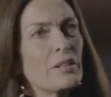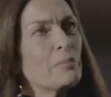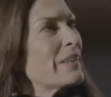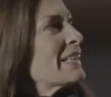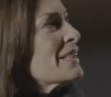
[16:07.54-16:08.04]

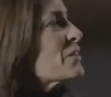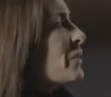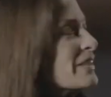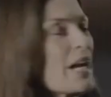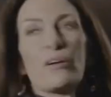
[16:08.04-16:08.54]
But this is
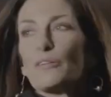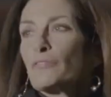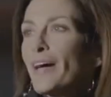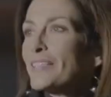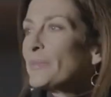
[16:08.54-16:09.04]
what
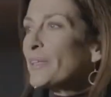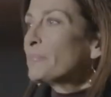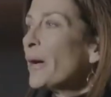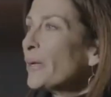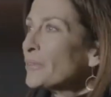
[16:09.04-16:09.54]
terrifies me the
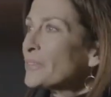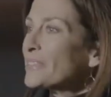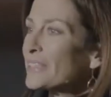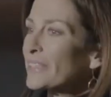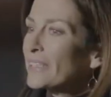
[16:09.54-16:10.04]

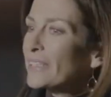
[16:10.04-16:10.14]
most.